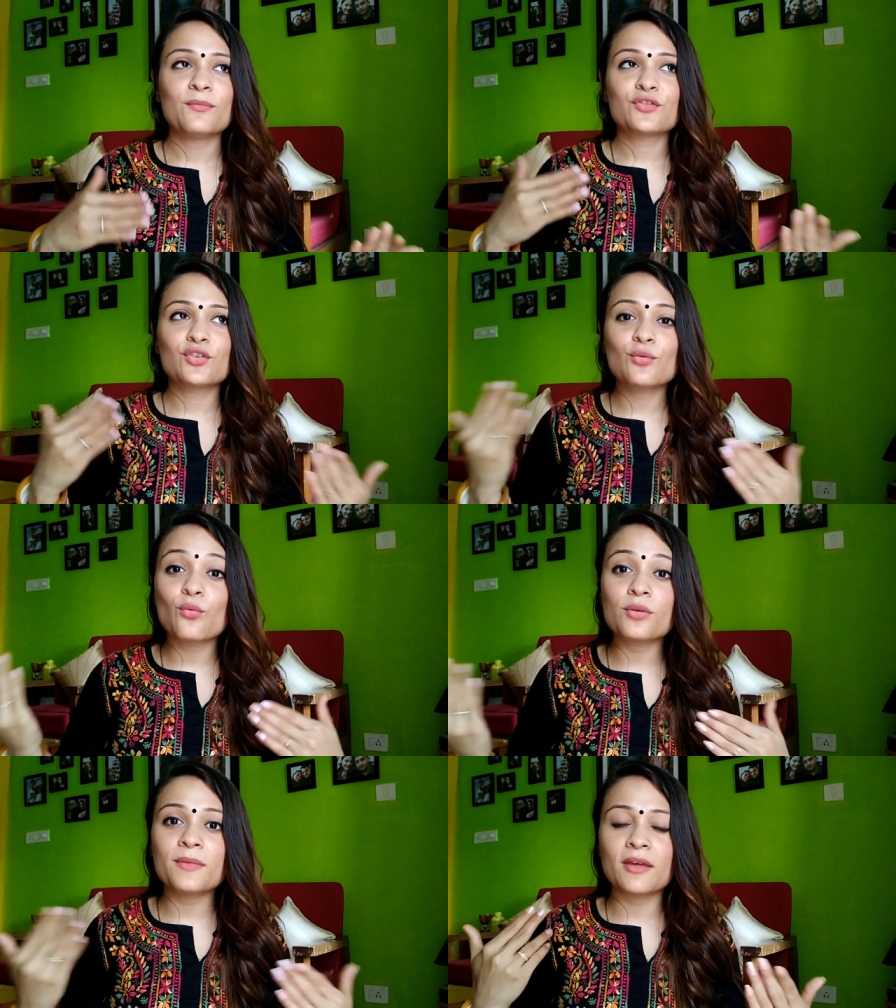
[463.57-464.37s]
So you
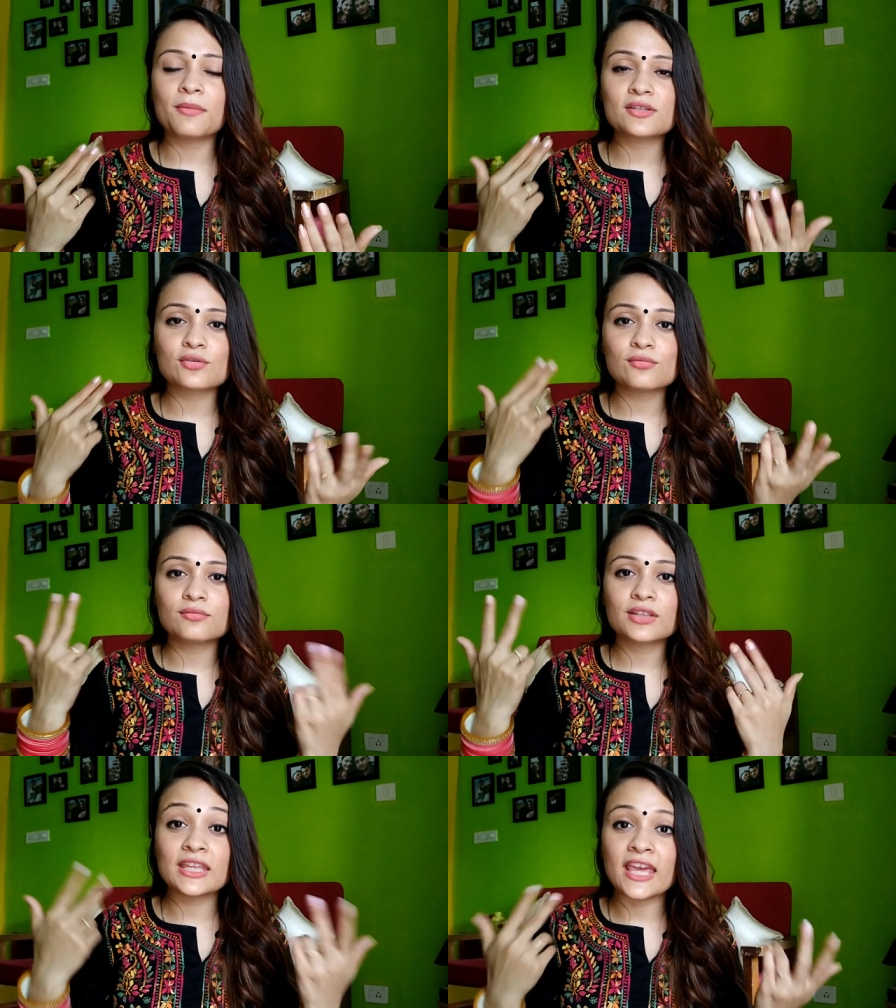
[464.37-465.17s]
won't be able
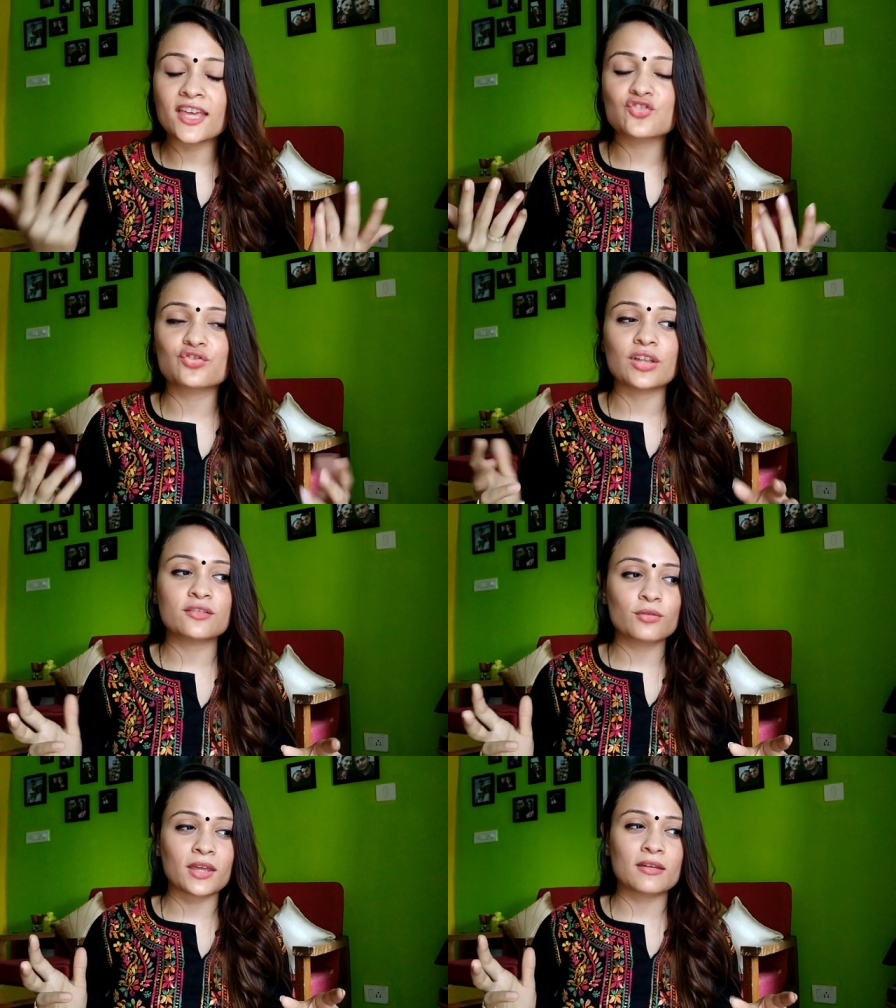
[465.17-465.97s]
to gauge
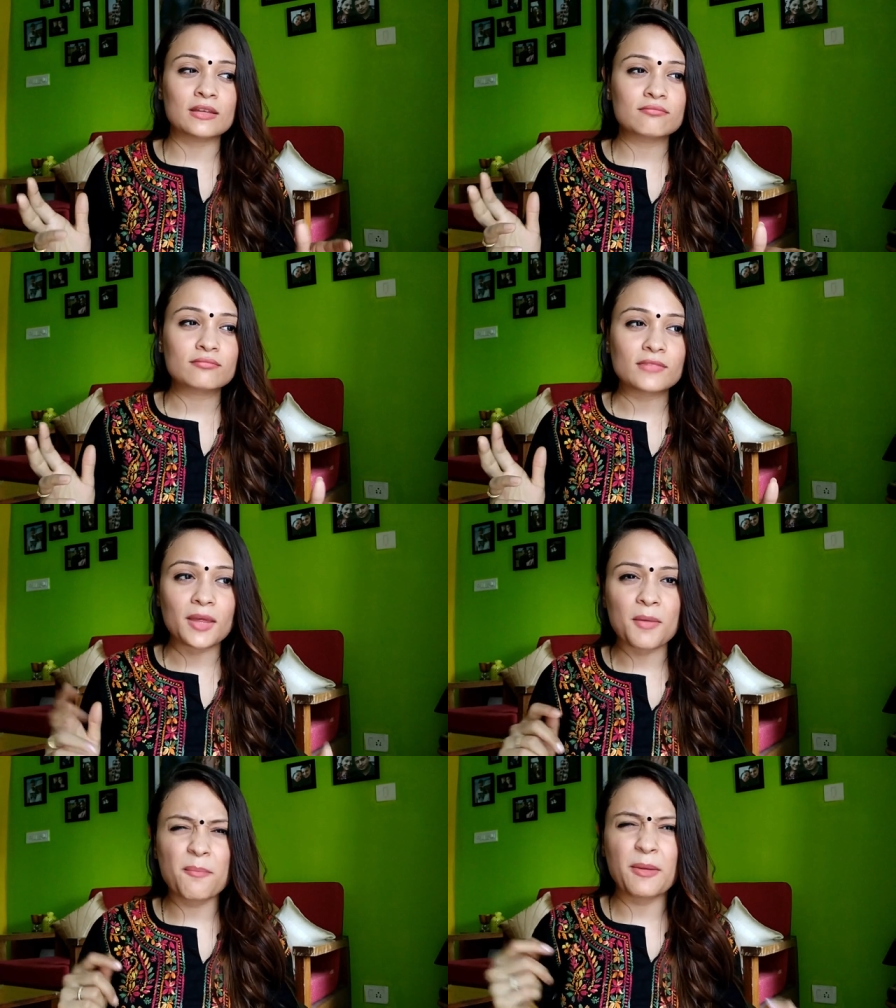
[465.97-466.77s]
that, okay,
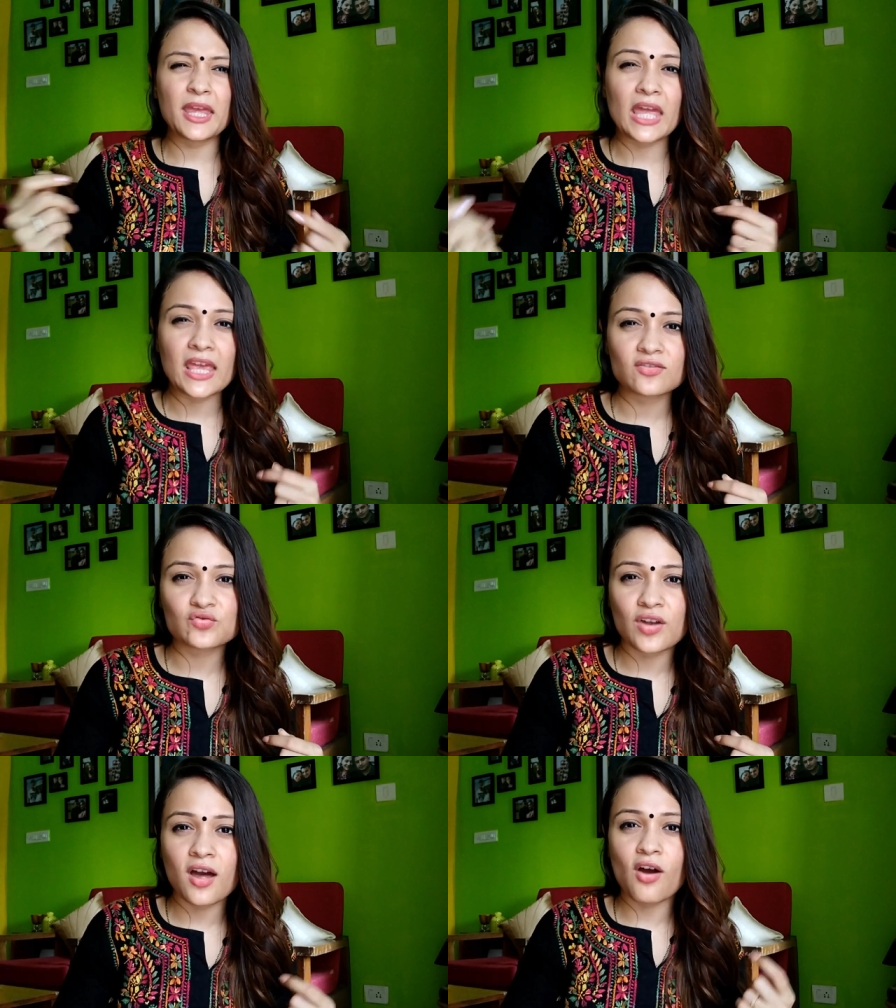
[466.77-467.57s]
am I paying
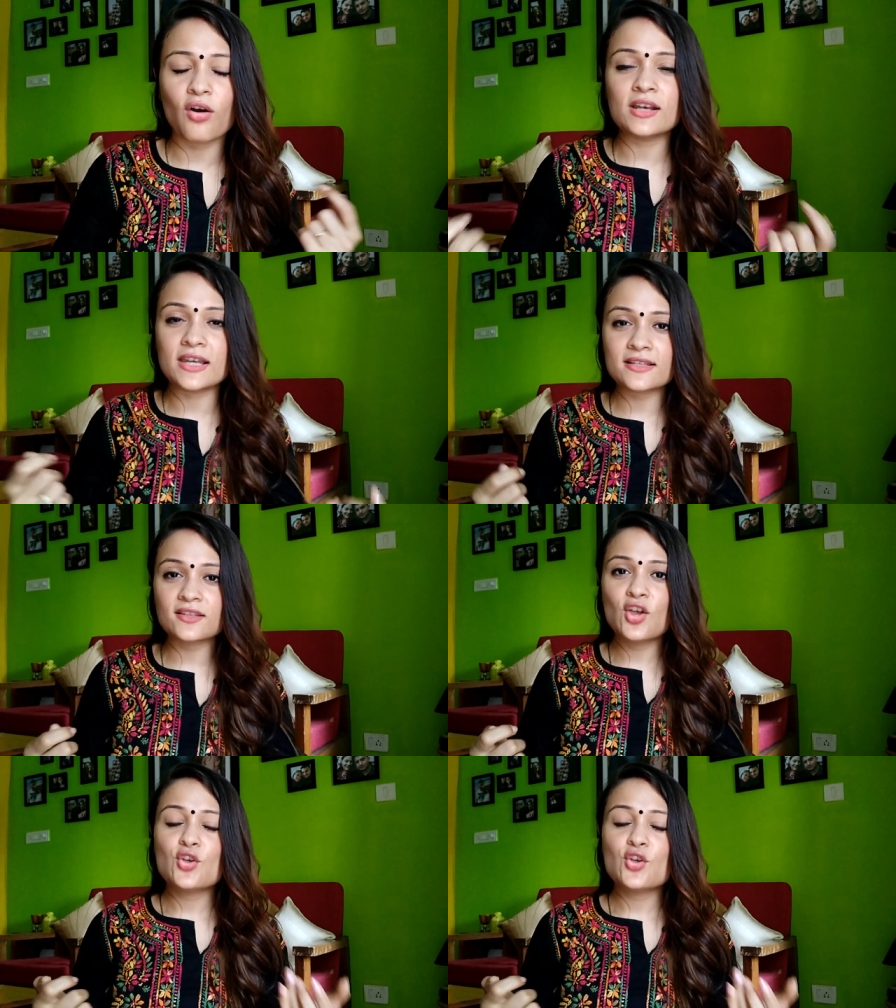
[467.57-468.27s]
extra or less?